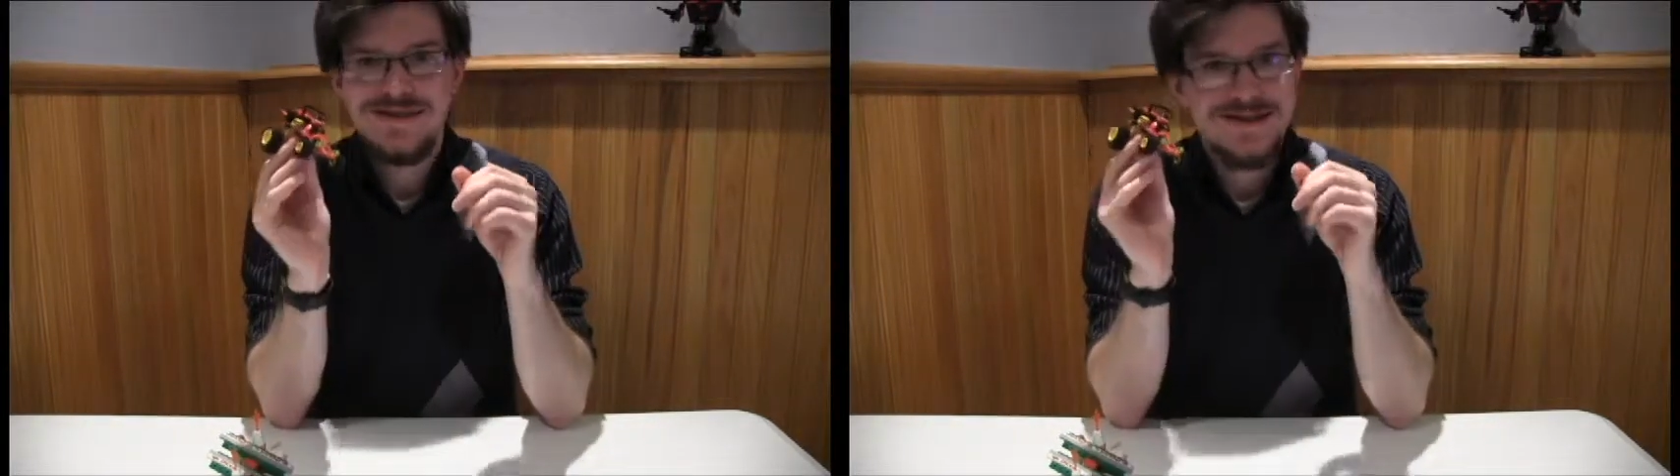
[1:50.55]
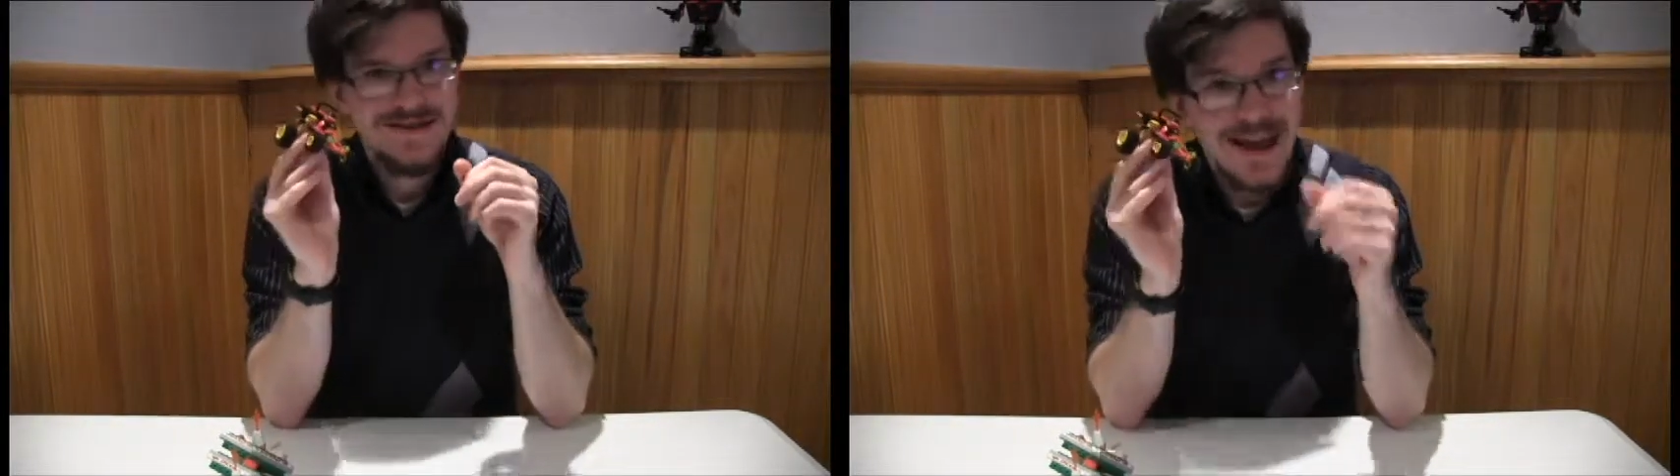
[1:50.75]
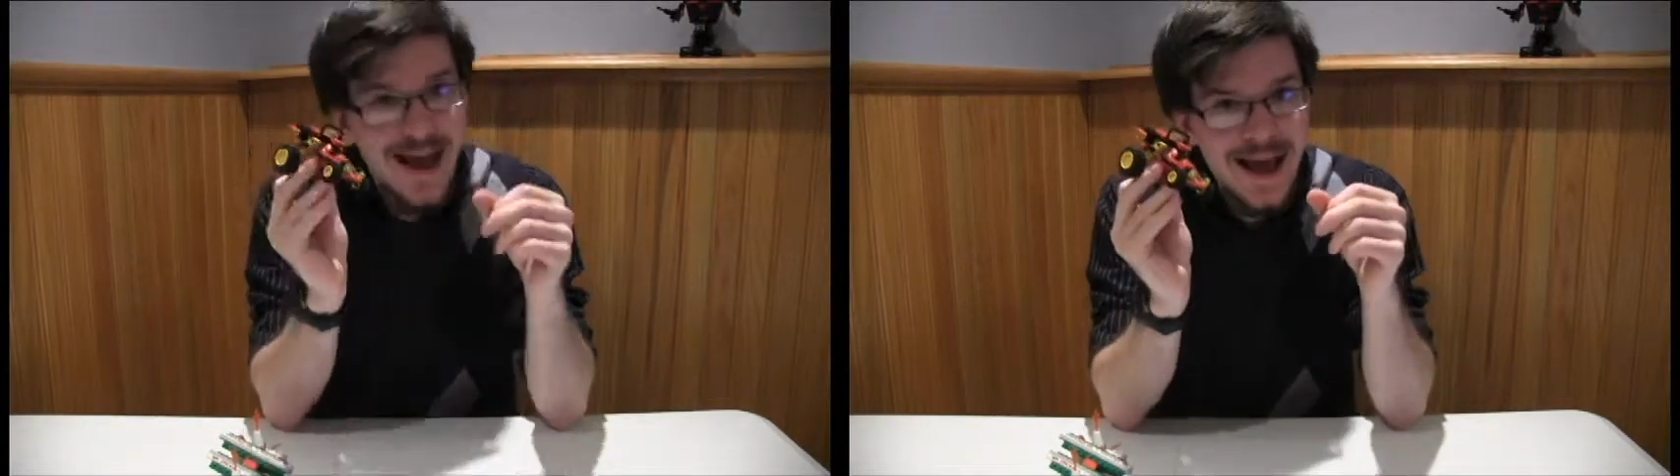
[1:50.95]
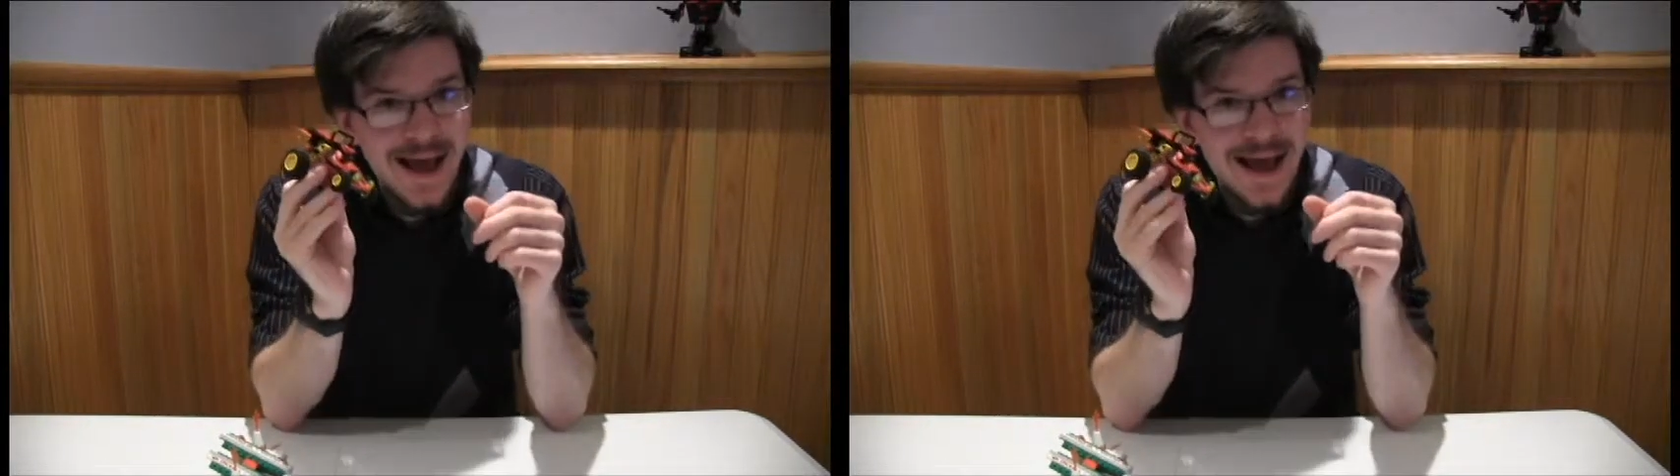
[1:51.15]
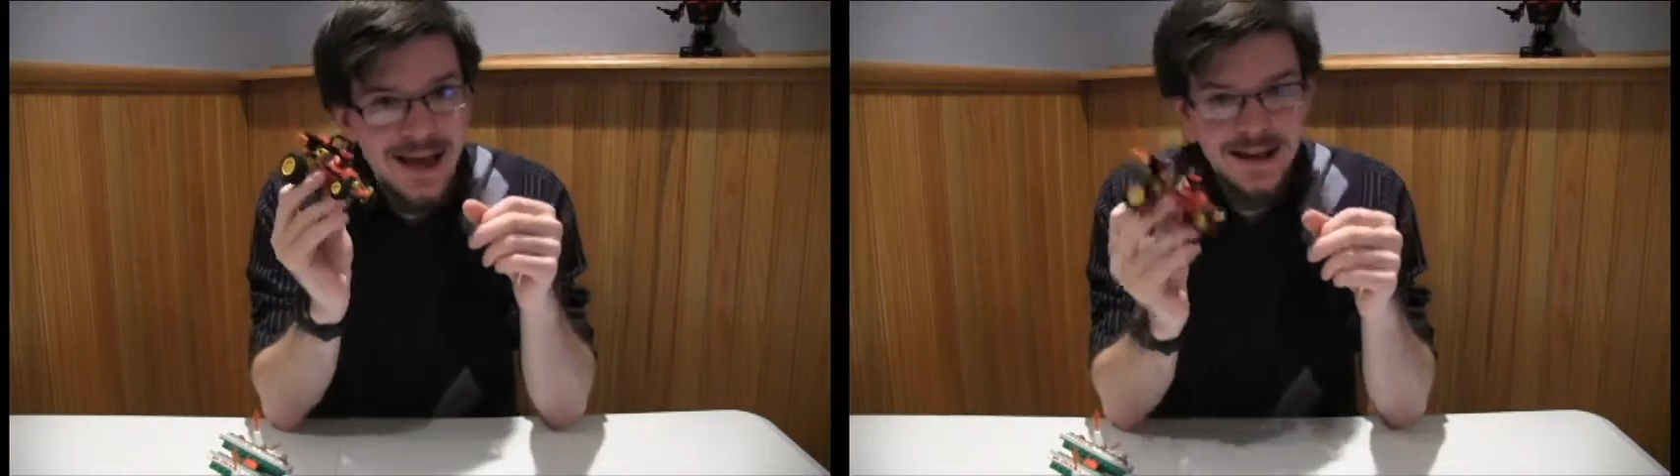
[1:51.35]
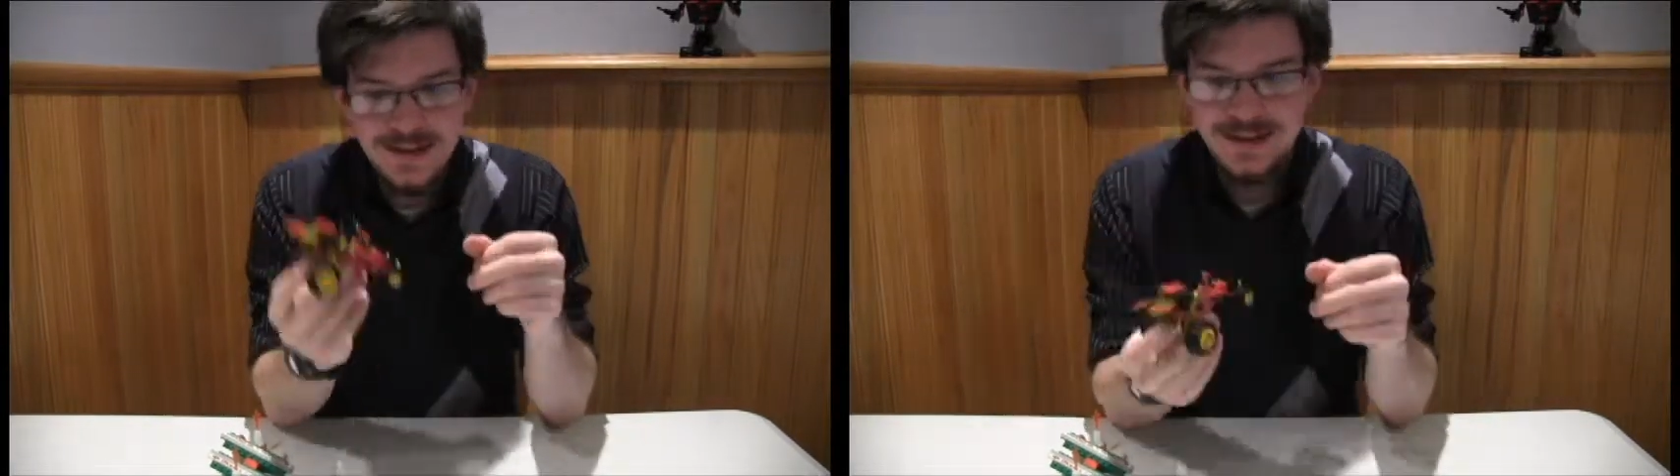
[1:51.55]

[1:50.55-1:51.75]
Yeah!